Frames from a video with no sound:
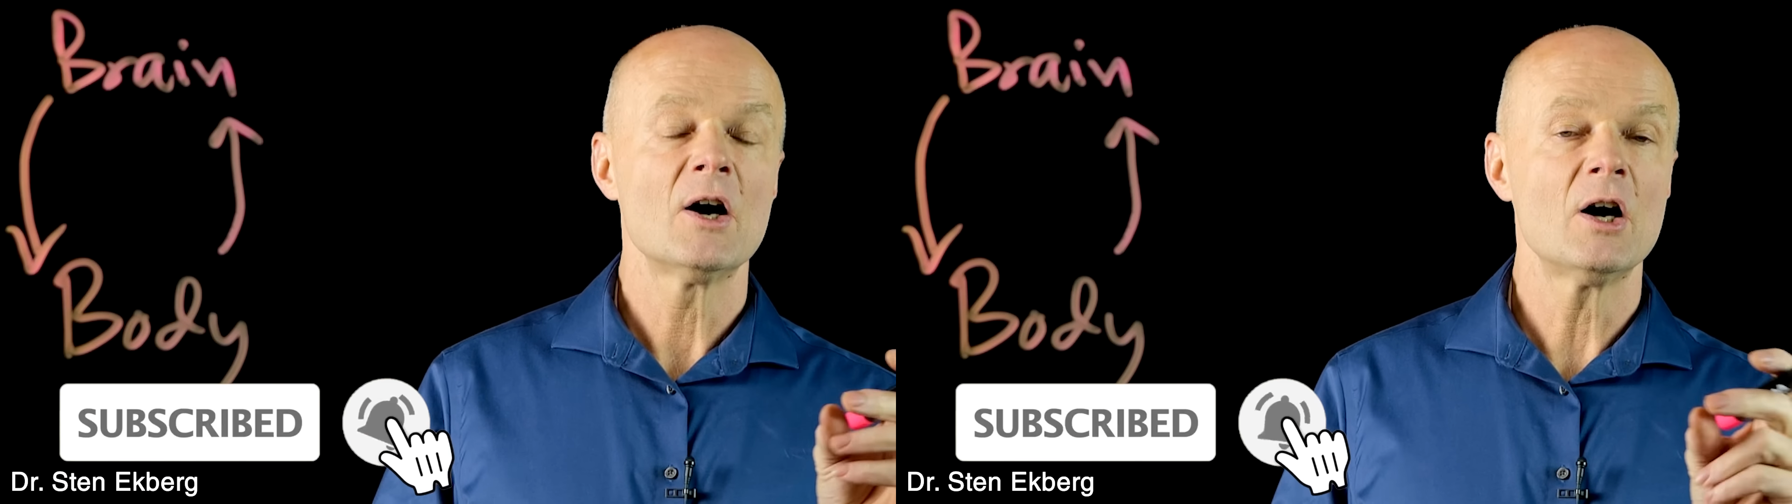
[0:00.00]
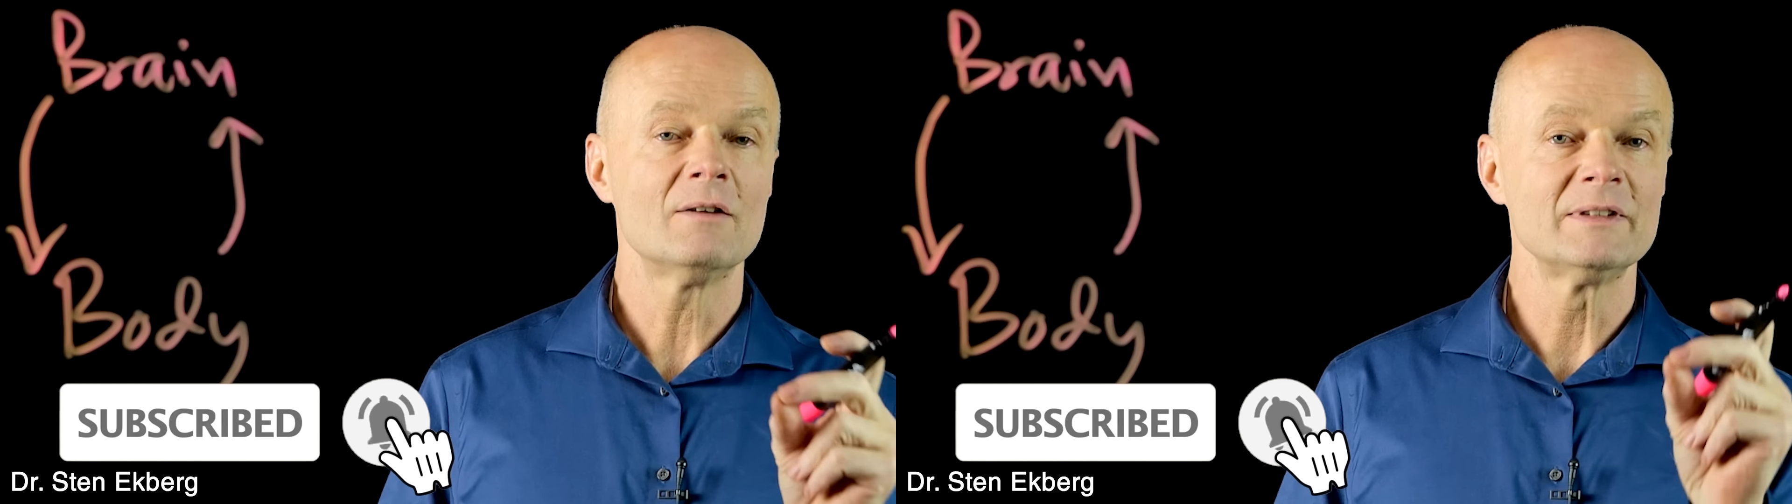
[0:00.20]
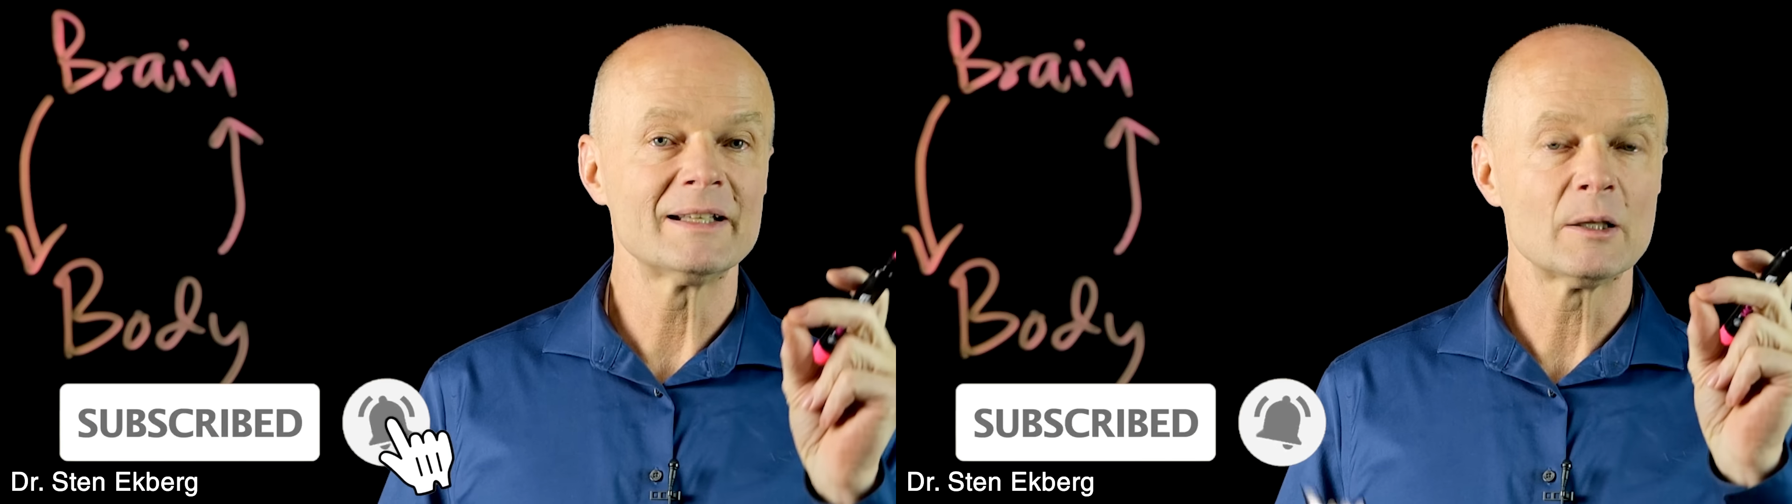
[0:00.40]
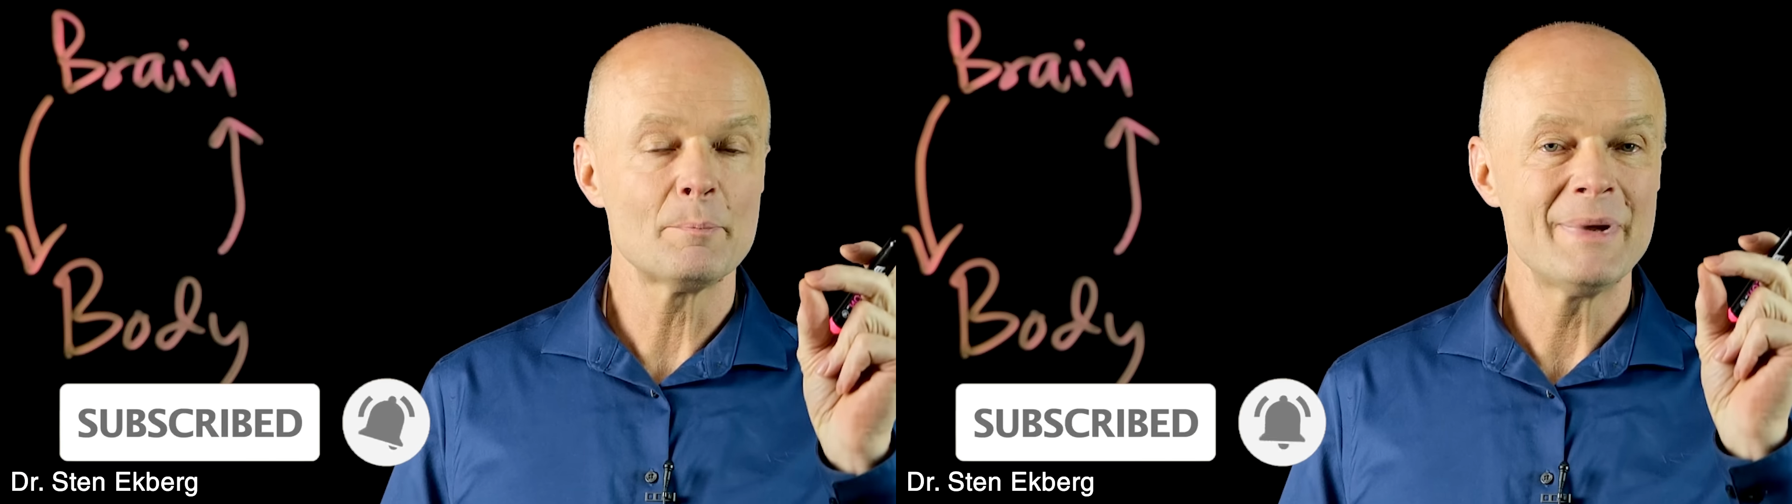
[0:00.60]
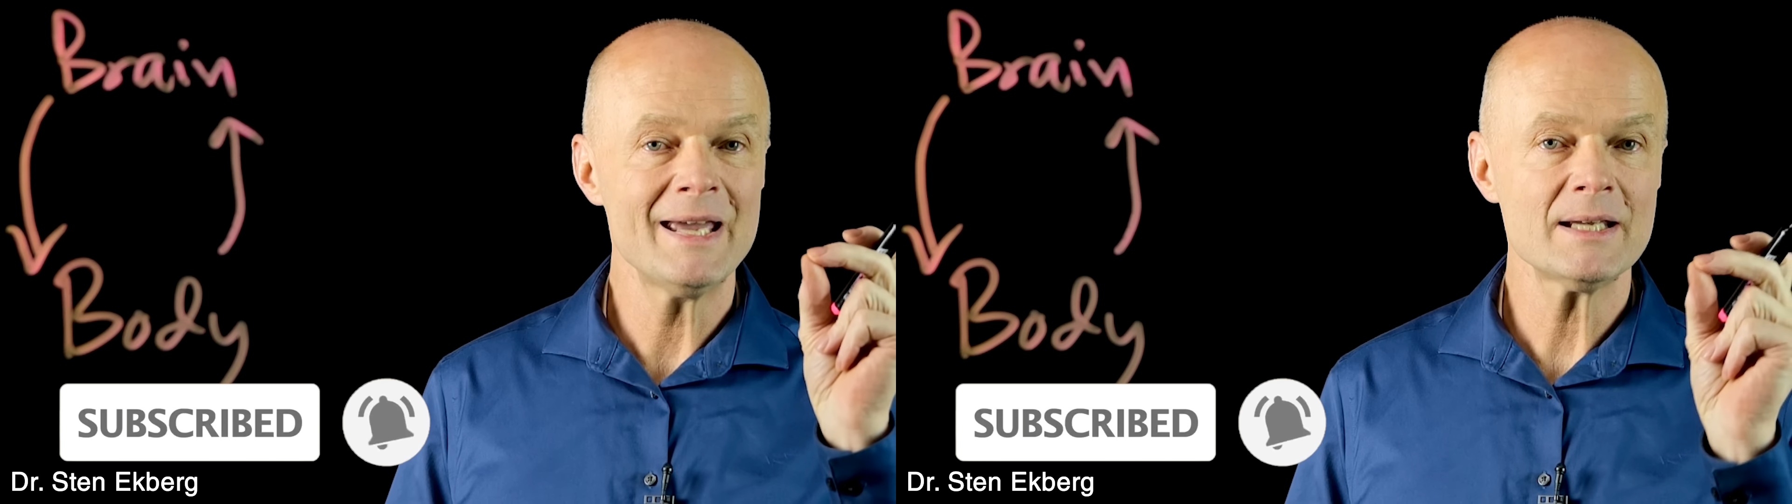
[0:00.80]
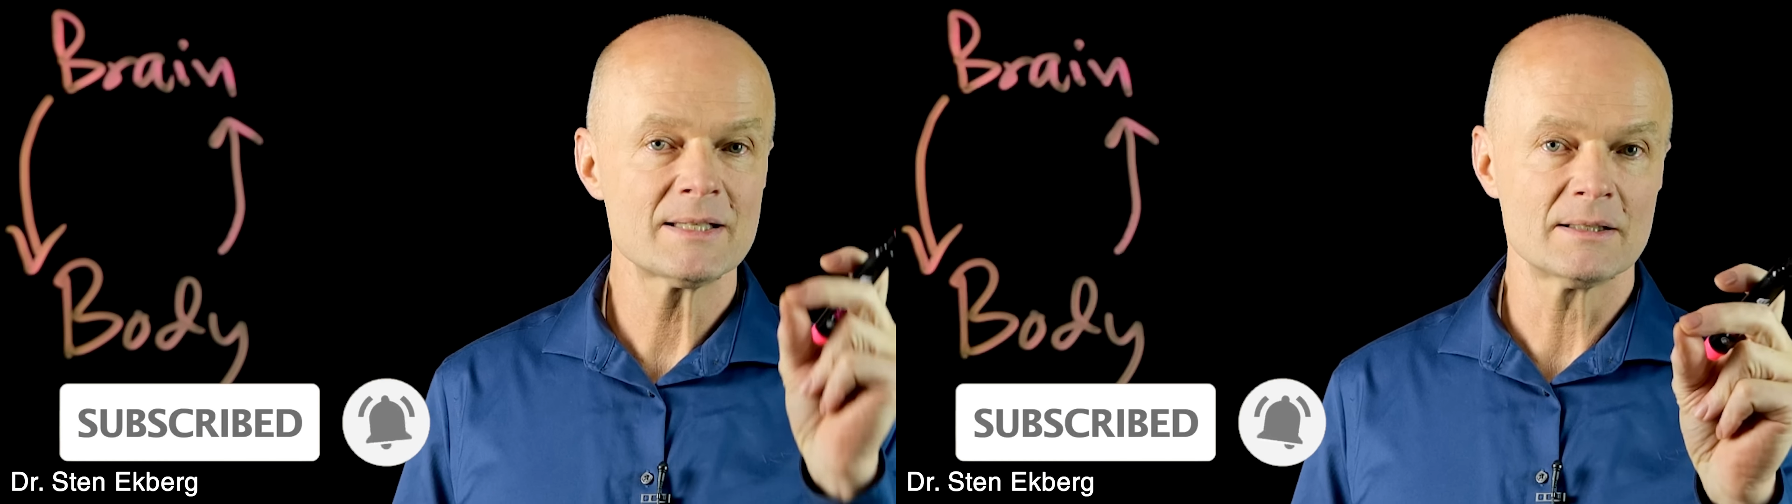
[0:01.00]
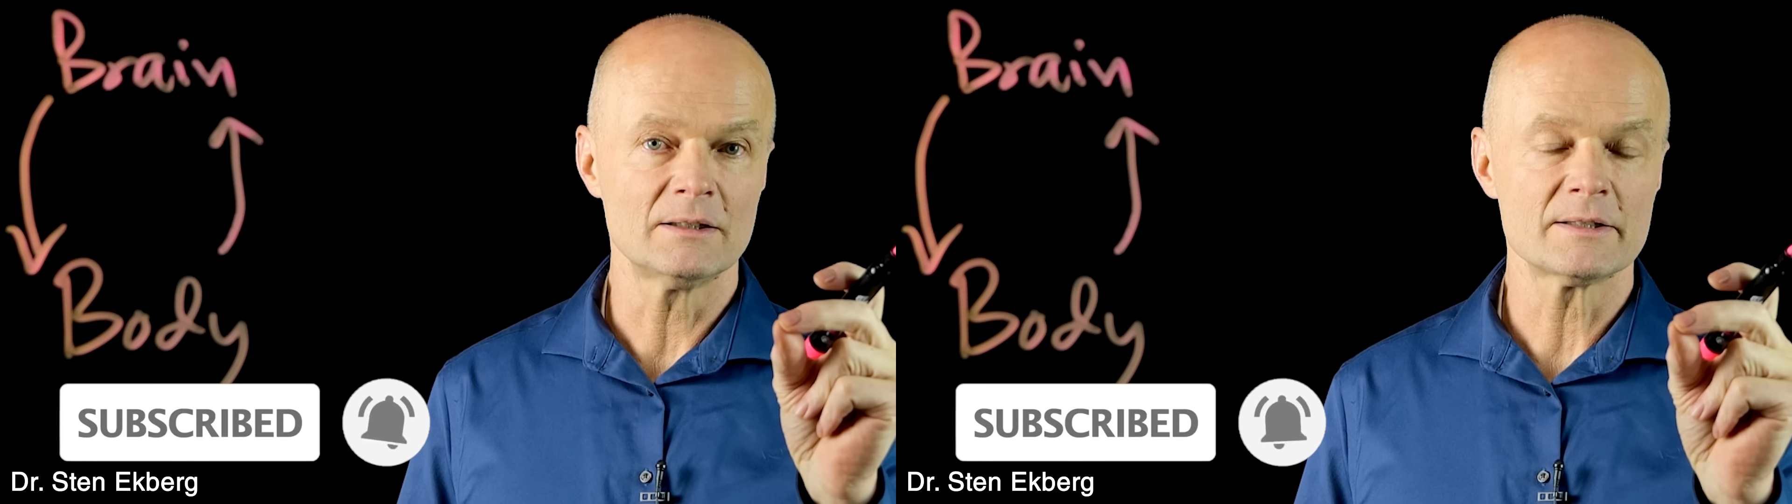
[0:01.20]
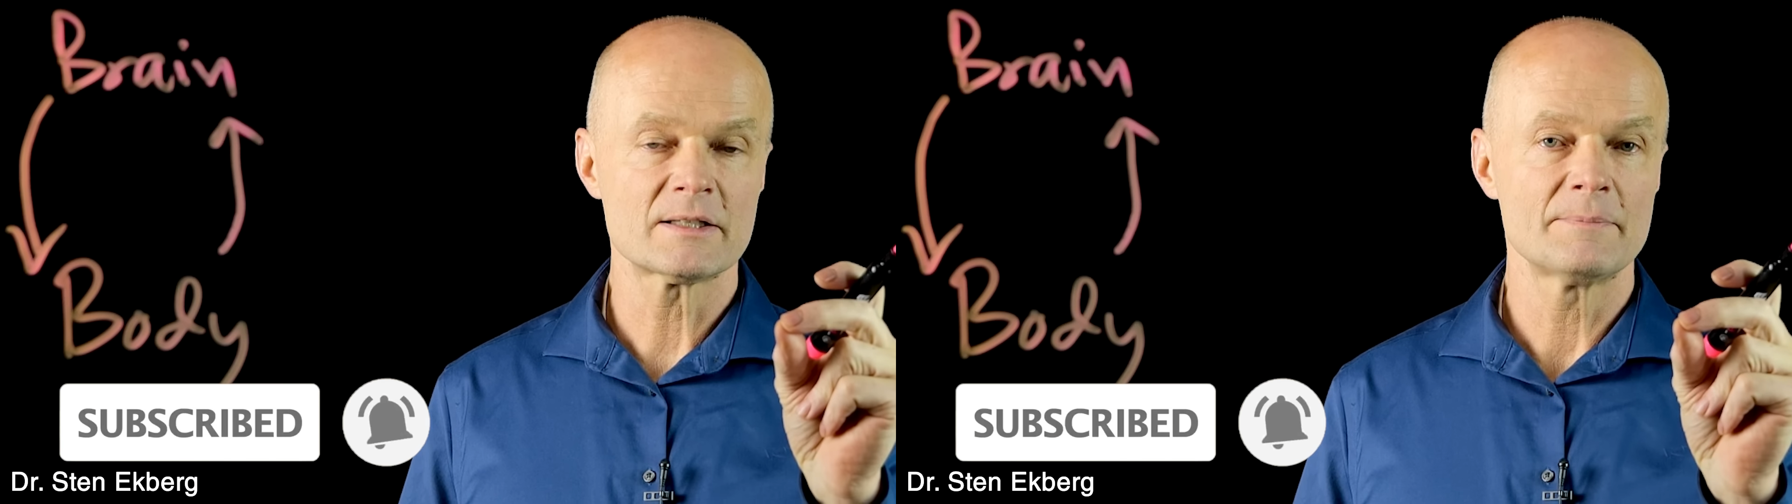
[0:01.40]
of little
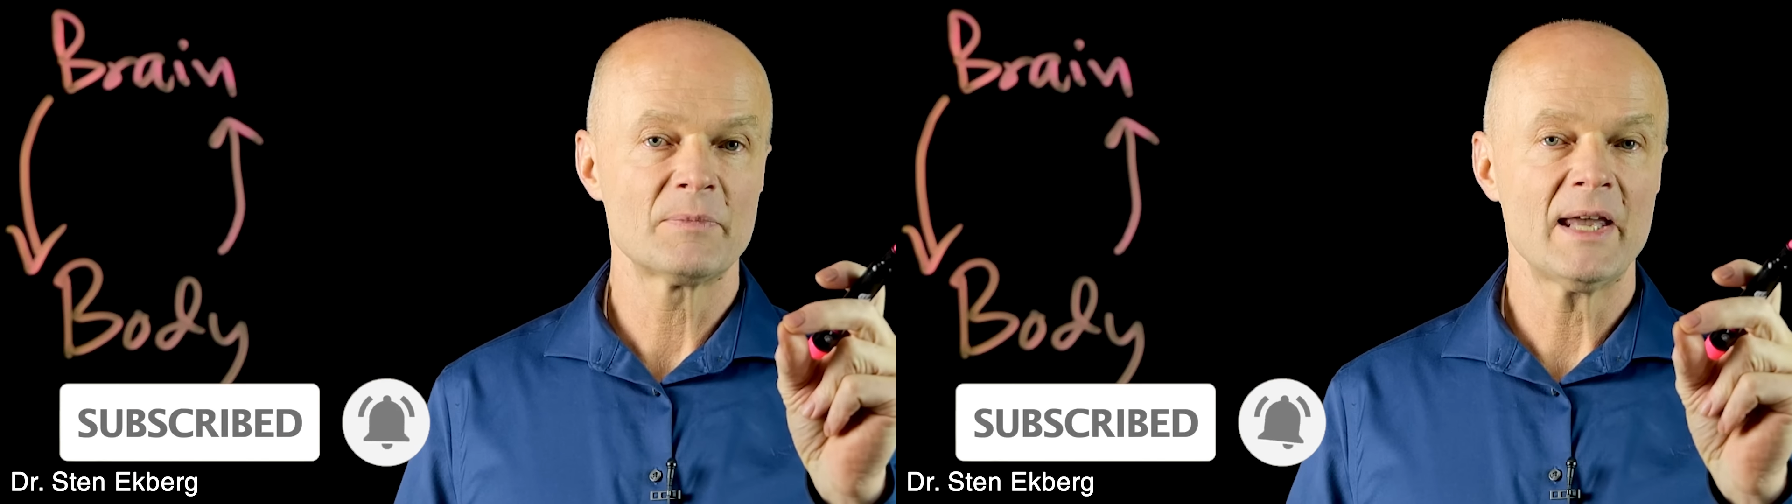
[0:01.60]
pixels